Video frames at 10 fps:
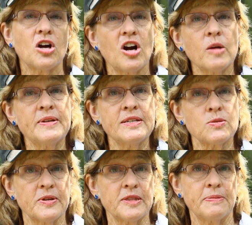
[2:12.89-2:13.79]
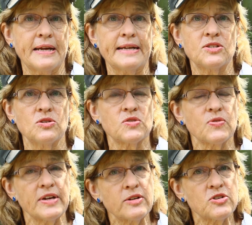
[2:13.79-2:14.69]
Carbon is what the plants use
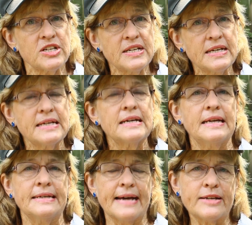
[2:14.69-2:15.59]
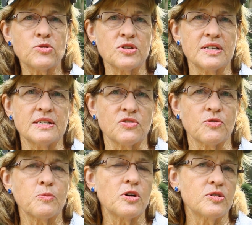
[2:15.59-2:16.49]
for energy, nitrogen is
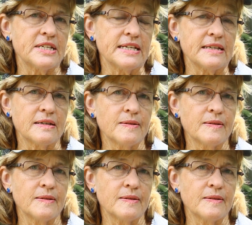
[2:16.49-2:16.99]
for protein.